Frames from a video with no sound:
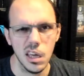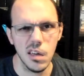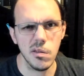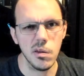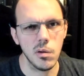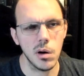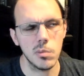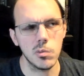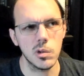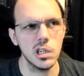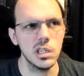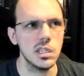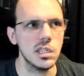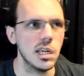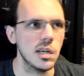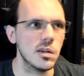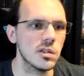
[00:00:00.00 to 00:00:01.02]
If you want more
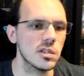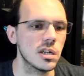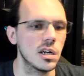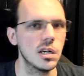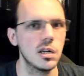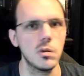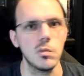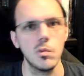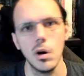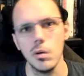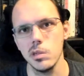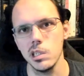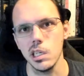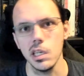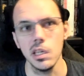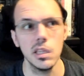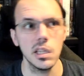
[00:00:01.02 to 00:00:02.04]
details on what was
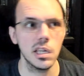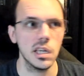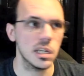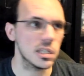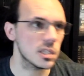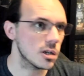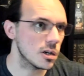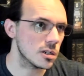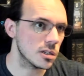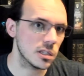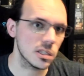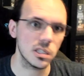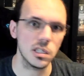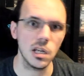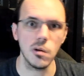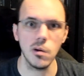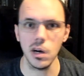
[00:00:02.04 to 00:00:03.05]
in the Kickstarter and
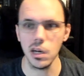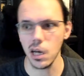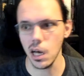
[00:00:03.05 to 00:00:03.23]
so on,